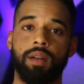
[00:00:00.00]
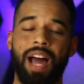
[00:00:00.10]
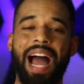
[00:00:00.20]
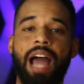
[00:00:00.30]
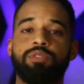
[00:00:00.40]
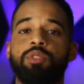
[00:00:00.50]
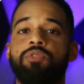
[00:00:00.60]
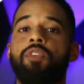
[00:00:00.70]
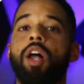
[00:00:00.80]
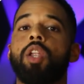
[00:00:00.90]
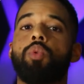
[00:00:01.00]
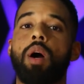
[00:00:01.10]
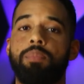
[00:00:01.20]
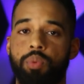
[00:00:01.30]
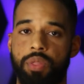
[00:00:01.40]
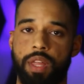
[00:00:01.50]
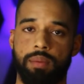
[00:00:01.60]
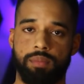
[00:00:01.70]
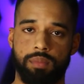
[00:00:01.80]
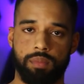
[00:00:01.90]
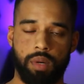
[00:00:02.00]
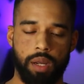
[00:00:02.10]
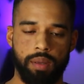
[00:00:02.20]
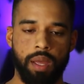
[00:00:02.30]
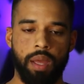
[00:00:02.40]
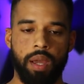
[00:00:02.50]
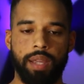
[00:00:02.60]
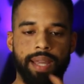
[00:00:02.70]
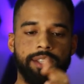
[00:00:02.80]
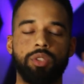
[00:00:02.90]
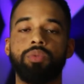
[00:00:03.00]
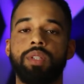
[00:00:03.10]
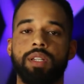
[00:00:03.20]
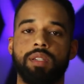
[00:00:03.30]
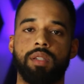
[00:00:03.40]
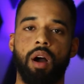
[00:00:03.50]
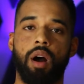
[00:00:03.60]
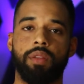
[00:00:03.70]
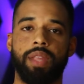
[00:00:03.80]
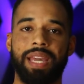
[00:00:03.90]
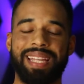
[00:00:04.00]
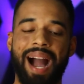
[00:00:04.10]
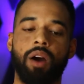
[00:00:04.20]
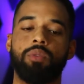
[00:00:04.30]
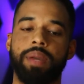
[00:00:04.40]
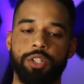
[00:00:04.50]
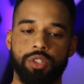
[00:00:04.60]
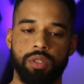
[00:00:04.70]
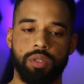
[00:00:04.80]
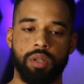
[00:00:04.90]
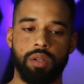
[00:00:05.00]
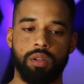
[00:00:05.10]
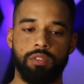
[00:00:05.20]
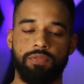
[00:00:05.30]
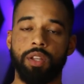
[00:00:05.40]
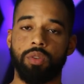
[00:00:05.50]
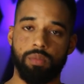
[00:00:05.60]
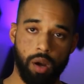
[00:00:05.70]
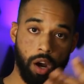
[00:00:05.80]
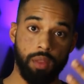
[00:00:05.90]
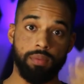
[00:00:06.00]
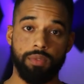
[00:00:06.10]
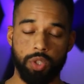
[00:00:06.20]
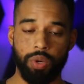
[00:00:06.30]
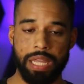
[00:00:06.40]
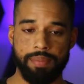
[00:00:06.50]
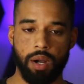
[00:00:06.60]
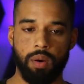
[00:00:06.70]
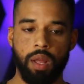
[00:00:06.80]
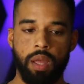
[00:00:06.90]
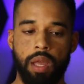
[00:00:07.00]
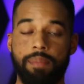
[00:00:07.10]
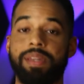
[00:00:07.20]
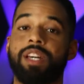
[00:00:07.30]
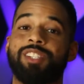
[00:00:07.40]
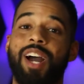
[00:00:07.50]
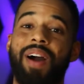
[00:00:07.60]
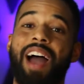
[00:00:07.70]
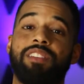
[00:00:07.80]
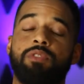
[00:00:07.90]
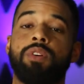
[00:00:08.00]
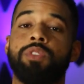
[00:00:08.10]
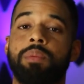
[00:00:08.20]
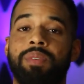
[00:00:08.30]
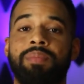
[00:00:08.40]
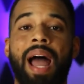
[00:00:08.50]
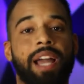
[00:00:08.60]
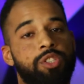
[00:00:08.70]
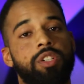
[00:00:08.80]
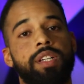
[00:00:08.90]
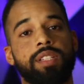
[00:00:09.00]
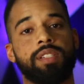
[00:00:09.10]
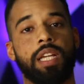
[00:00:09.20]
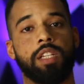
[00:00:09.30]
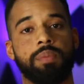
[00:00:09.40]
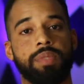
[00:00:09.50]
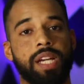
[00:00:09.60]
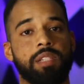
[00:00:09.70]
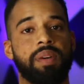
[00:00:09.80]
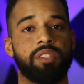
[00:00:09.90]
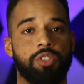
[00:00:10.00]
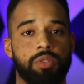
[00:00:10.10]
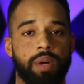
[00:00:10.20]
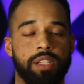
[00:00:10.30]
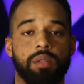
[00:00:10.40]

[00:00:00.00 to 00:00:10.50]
I have to follow up with them, right? And I do this on a automation funnel through email. And because now I have their phone number, I'm actually going to send them some text messages, right?